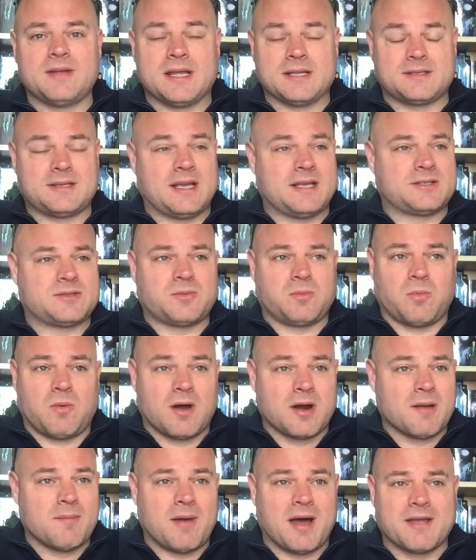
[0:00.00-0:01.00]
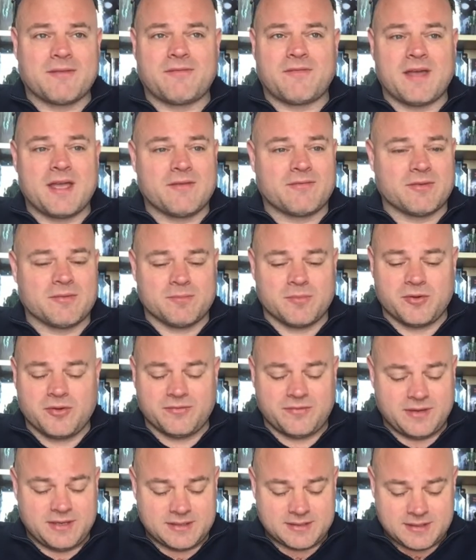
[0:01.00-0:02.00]
It's one of my favourite
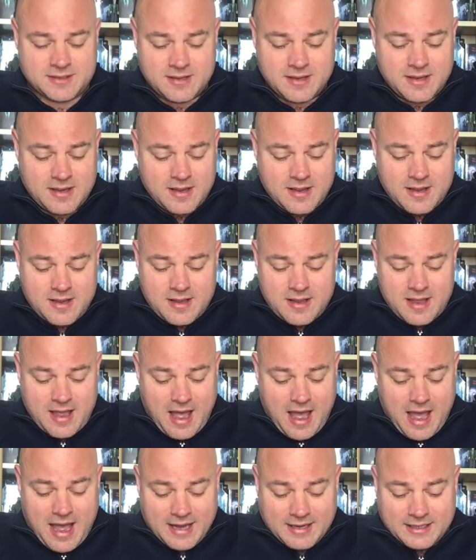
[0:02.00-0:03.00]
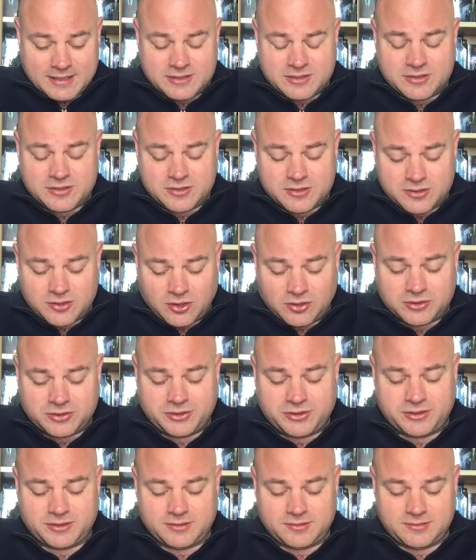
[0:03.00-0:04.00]
movies, and it's
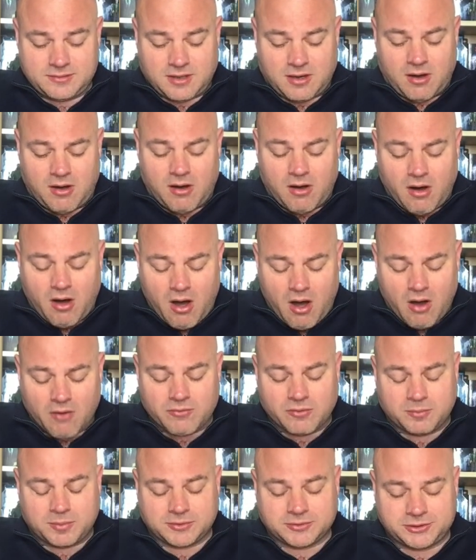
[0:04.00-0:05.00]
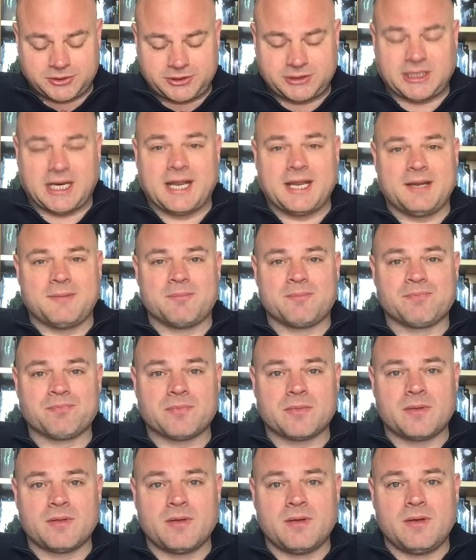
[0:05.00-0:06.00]
such a horrible shame
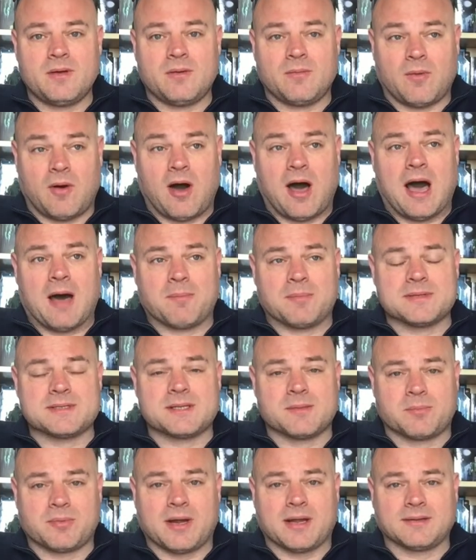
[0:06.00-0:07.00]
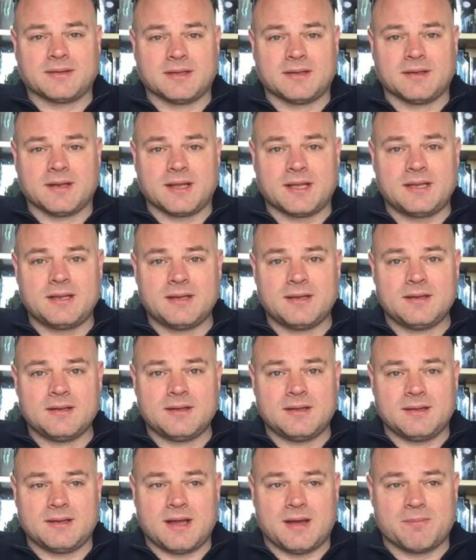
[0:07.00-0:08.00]
what happened to Brandon Lee
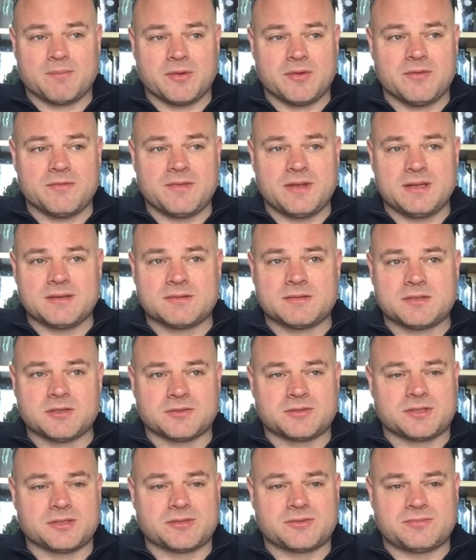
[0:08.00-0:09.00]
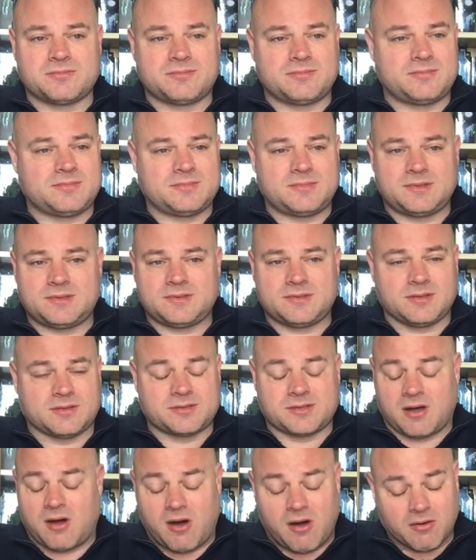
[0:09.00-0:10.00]
in that movie, and such
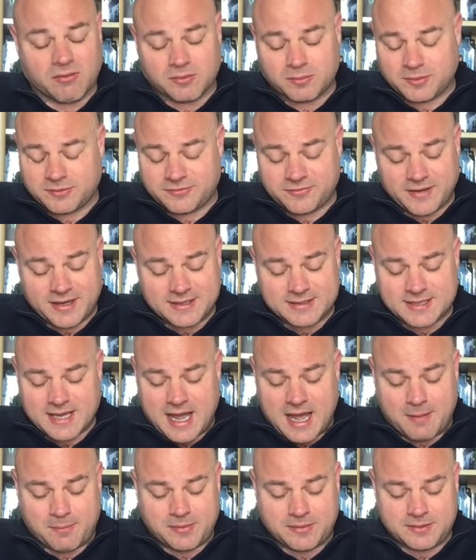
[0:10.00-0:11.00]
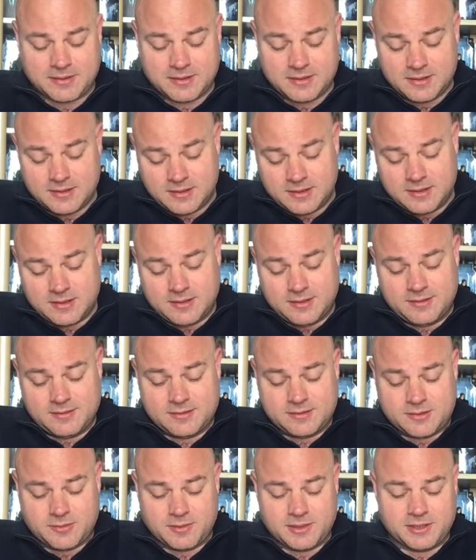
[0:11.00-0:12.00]
a horrible thing to happen
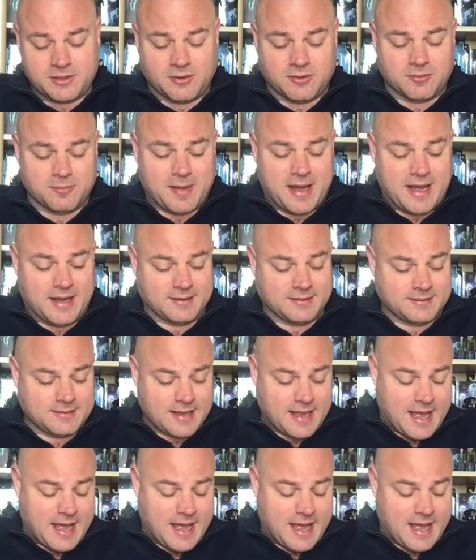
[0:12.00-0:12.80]
to a young man.